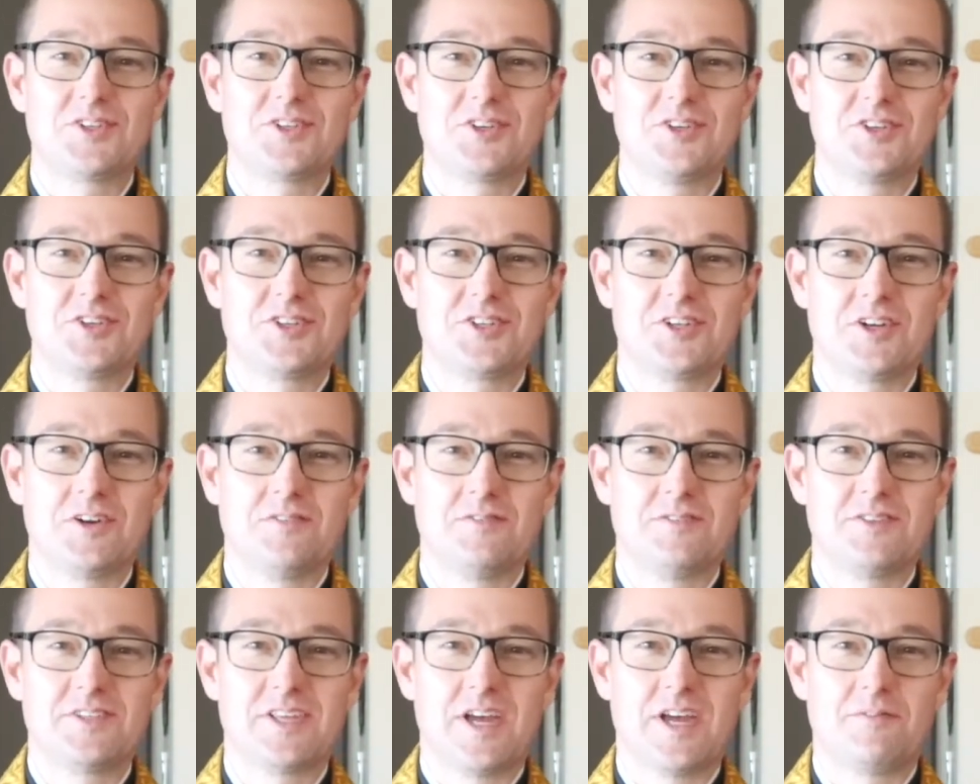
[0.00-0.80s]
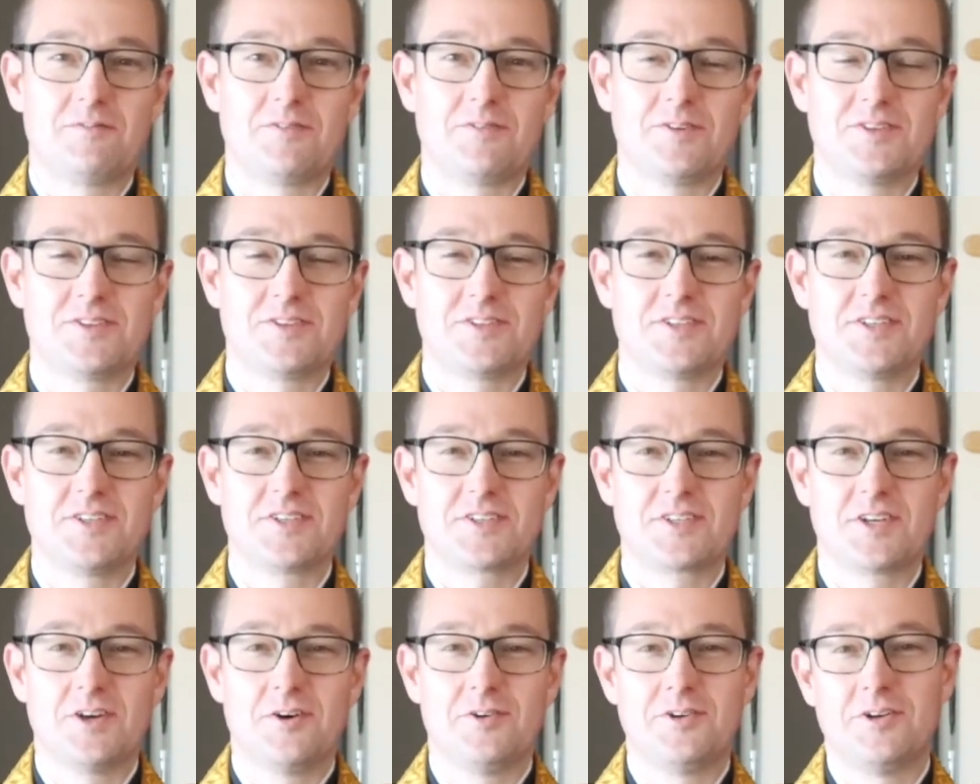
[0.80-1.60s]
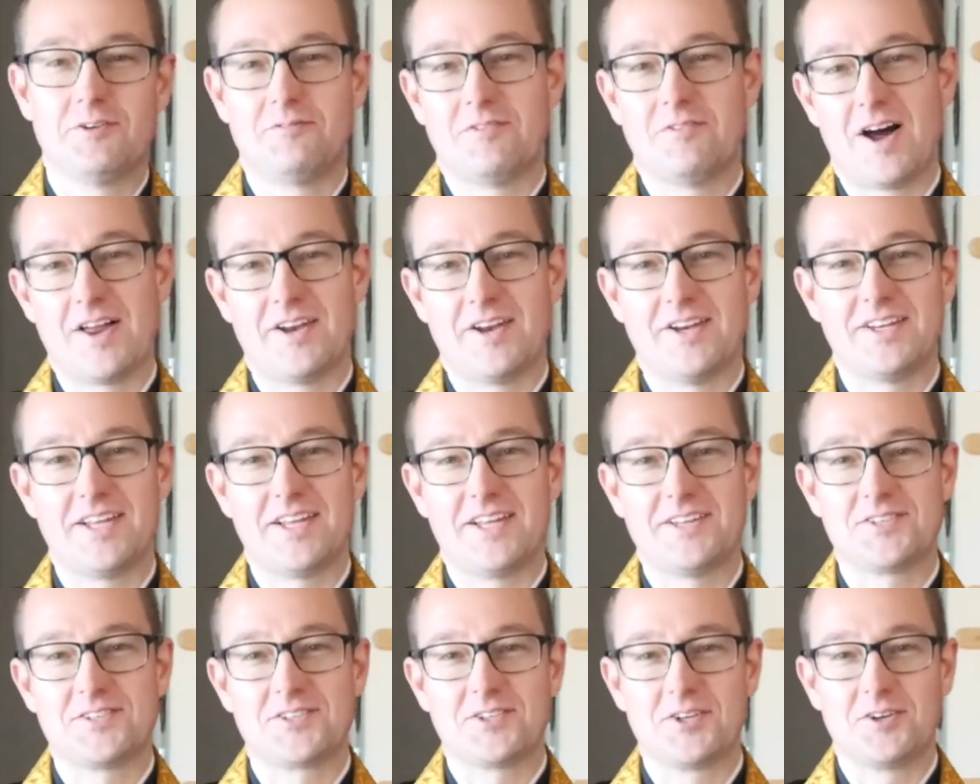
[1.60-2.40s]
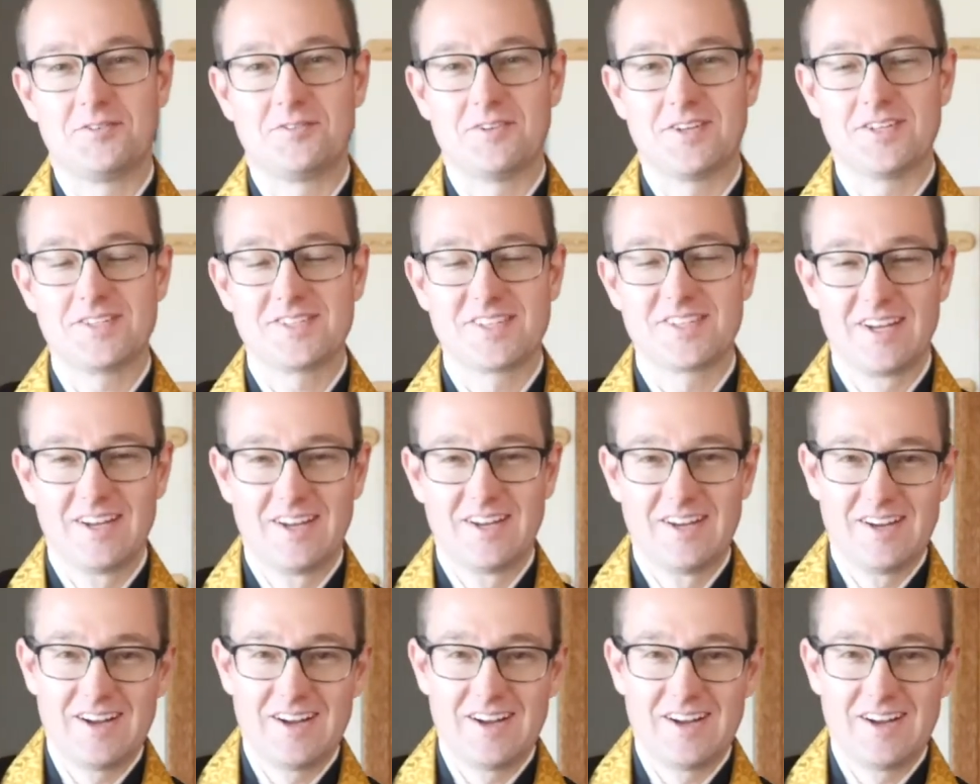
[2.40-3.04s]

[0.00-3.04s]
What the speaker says: Church of San Francisco Nirvana Day service.